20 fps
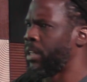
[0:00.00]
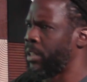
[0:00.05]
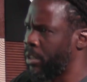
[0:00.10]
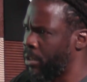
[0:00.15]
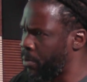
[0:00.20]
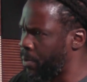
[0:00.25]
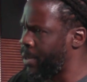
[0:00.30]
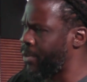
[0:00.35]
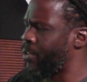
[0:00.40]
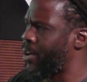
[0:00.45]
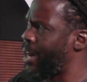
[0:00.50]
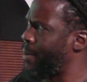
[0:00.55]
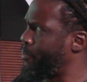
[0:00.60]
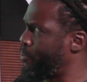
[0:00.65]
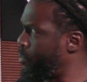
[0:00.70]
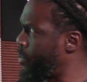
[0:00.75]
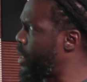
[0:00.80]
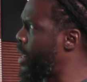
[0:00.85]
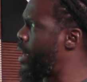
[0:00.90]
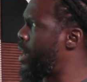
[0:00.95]
a little bit, right?
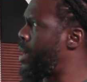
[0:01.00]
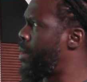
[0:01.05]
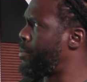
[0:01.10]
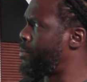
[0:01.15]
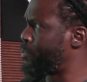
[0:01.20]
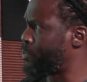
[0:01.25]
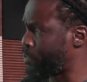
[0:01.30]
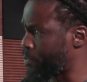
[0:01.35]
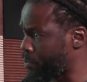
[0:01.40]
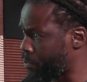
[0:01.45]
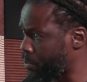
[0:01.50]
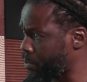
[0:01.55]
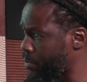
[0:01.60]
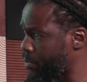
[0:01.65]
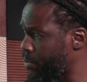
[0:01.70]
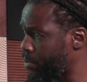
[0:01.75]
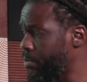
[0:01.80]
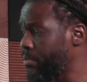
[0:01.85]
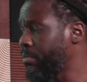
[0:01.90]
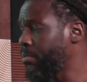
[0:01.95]
Um,
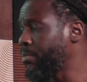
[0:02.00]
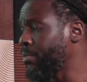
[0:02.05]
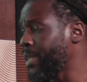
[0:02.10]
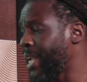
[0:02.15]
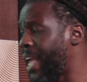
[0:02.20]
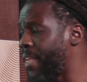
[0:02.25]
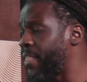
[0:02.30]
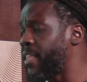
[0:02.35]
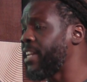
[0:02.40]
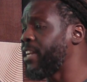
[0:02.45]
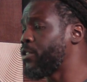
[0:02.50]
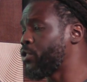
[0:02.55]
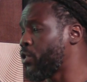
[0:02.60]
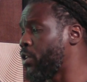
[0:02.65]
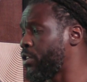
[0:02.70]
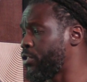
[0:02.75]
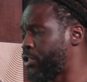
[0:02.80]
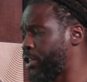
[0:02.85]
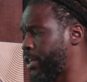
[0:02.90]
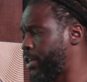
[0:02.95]
and then there's
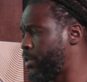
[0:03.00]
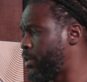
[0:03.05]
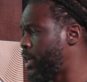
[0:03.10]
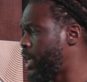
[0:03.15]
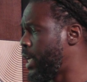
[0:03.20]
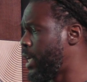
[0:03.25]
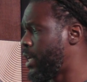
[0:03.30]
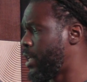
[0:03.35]
also